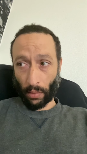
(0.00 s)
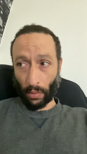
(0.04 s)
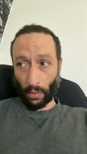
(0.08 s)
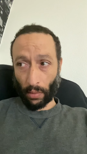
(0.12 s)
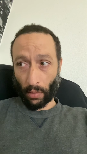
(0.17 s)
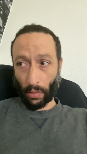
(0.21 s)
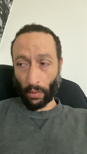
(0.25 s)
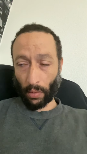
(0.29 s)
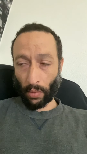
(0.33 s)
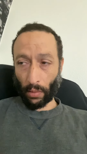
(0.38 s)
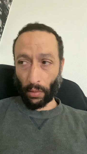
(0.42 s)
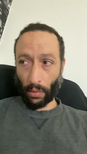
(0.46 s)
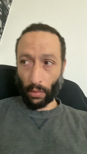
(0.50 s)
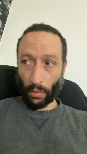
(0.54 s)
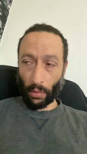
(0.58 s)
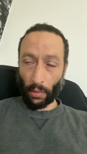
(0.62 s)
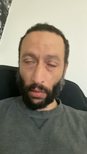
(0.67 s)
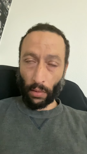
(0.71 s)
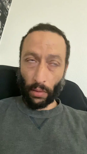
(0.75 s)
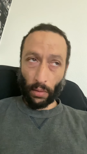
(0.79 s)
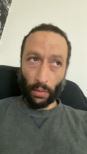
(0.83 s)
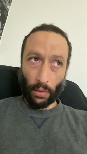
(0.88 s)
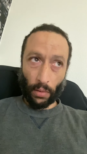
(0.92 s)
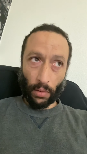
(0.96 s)

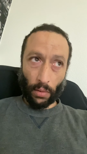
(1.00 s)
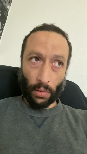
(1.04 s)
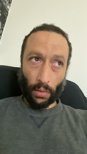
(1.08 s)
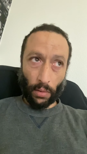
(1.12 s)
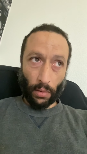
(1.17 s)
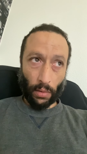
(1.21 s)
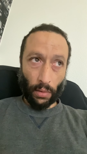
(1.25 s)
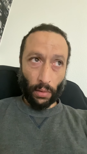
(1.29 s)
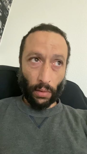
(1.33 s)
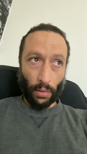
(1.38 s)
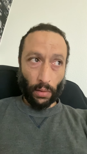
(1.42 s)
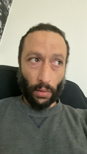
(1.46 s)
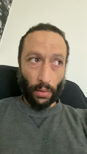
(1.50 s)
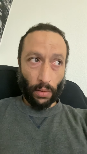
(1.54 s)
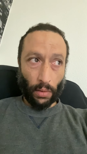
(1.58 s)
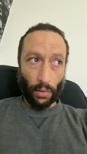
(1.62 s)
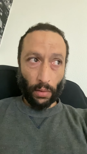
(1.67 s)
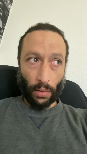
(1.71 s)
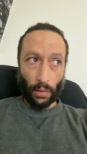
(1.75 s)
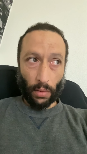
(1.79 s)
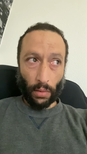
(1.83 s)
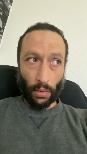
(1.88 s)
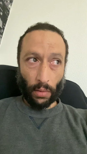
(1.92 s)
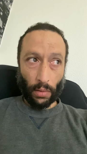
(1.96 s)

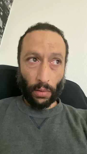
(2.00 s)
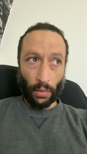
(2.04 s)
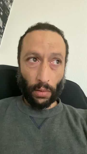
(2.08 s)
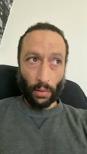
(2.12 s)
(silence)